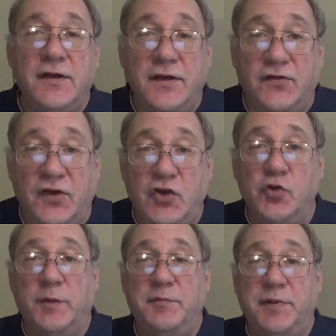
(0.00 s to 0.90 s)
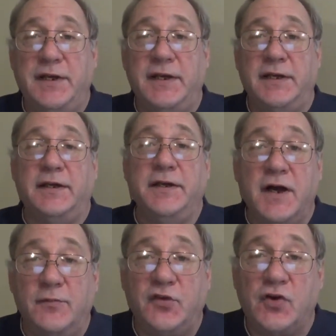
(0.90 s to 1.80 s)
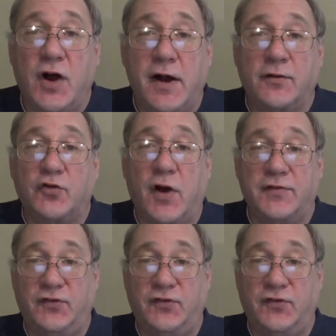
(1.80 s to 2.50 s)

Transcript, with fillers: He's a human being. He comes across